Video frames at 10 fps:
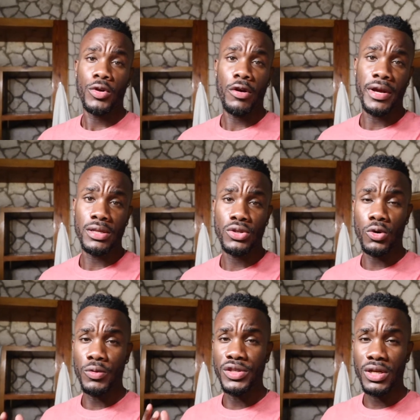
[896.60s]
All right,
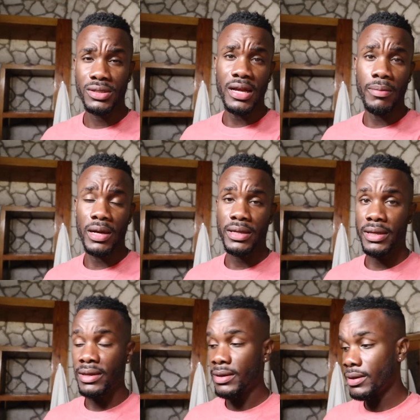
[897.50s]
so we just got back
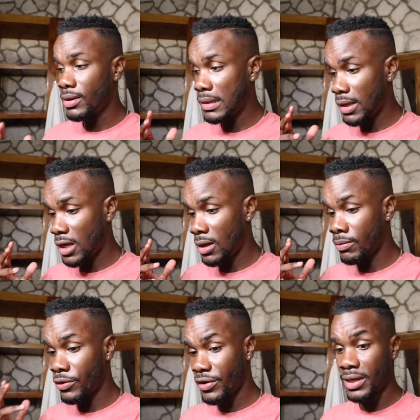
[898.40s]
in.
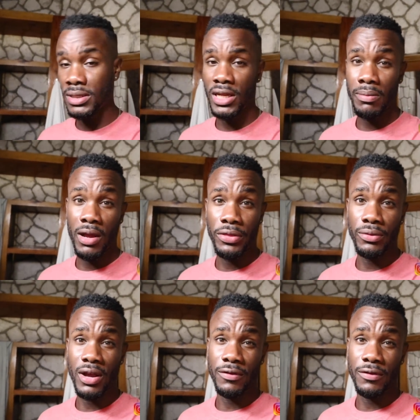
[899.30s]
Um, great seeing Matthew